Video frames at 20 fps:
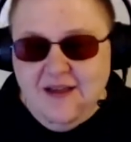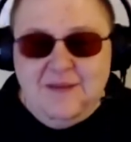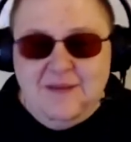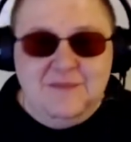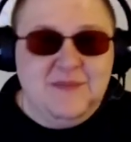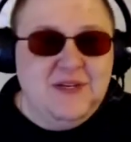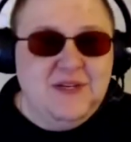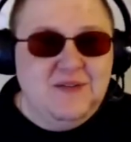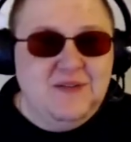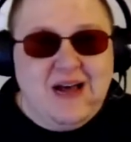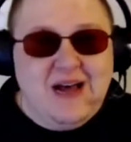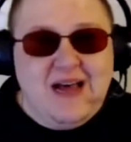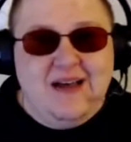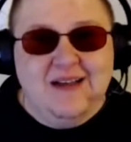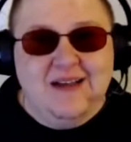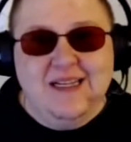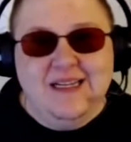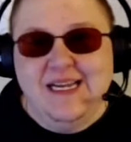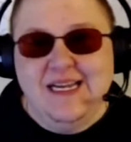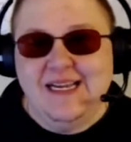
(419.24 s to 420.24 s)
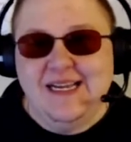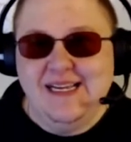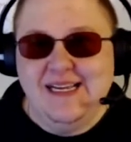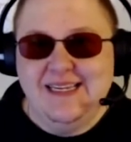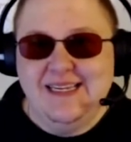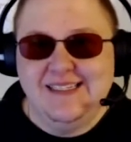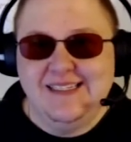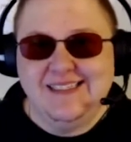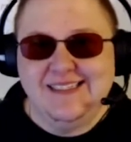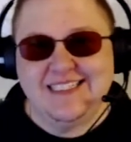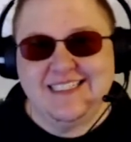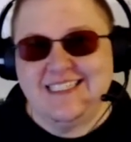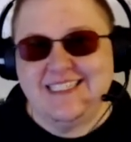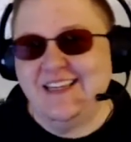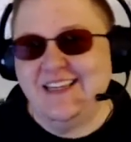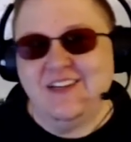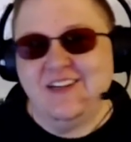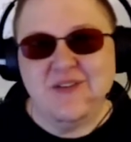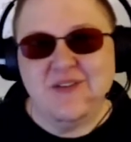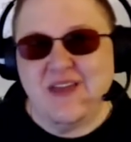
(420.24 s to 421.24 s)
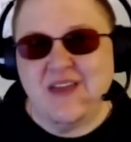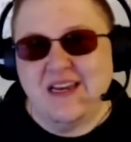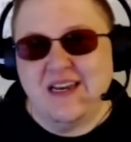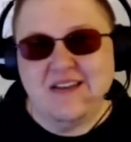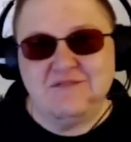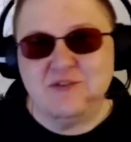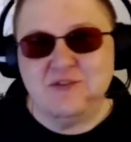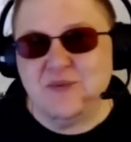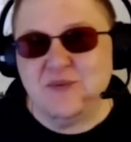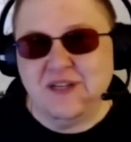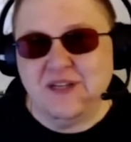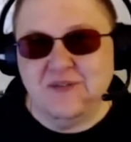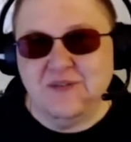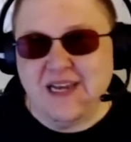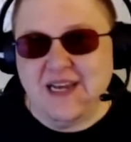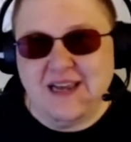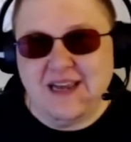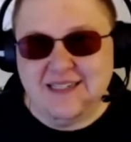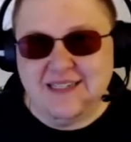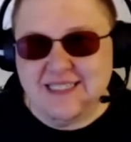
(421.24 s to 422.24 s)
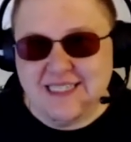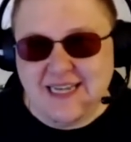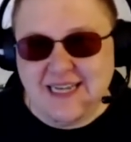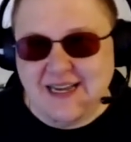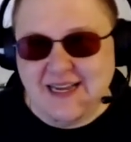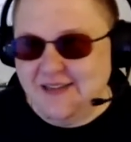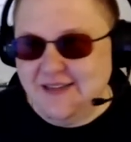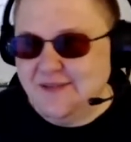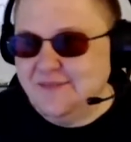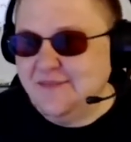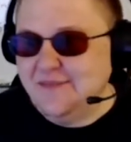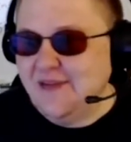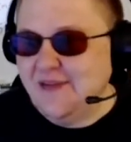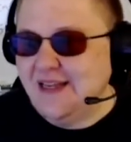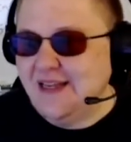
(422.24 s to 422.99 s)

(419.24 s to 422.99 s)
Meanwhile, singular they never really went out of style. A